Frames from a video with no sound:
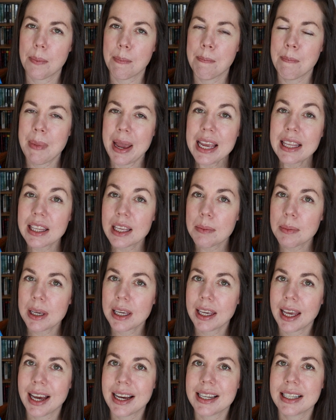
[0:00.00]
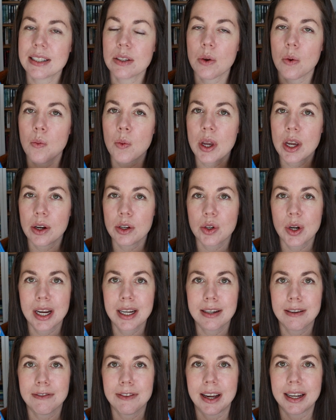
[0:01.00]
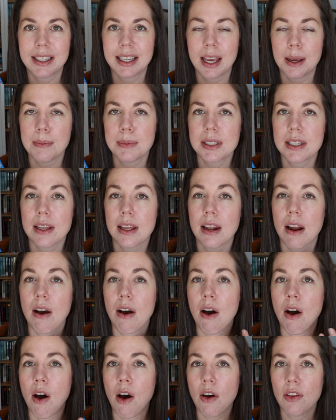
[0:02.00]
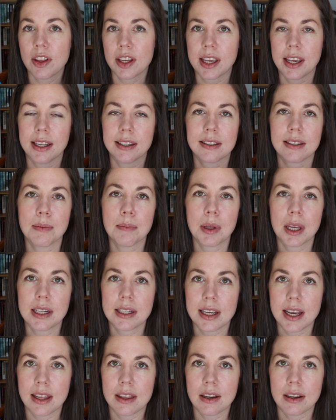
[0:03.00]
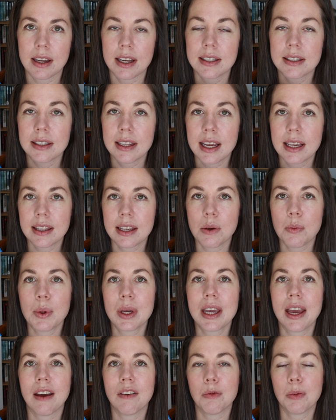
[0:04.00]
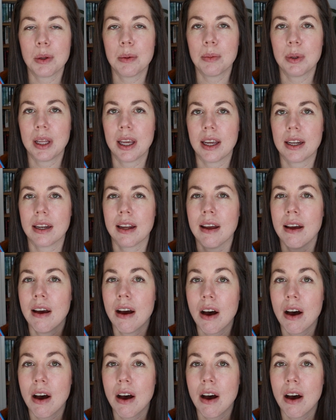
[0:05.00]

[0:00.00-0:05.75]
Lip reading: mainly because we are trying to find games that all the kids can play together, because lately we have been playing